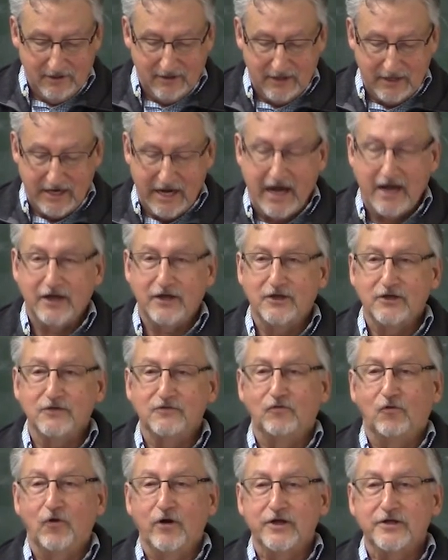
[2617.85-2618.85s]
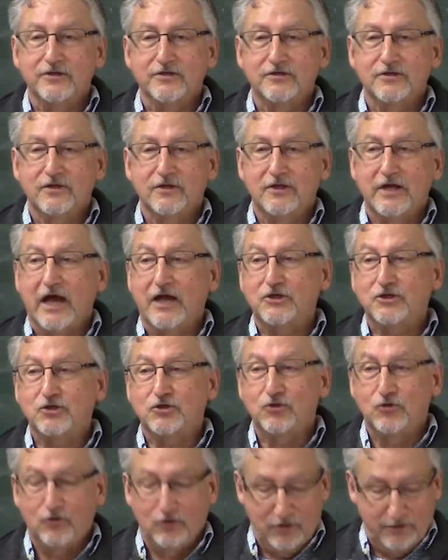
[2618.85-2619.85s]
He hated his voice. Not
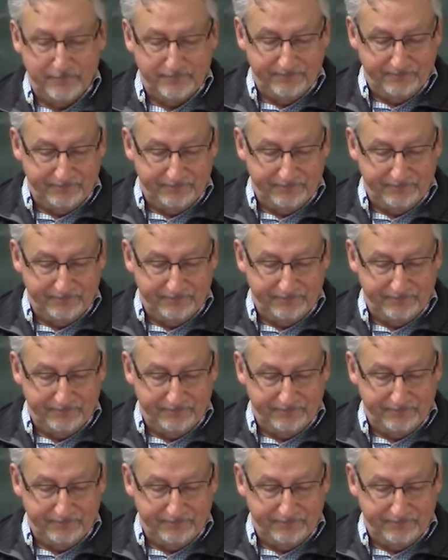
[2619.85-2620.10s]
sure.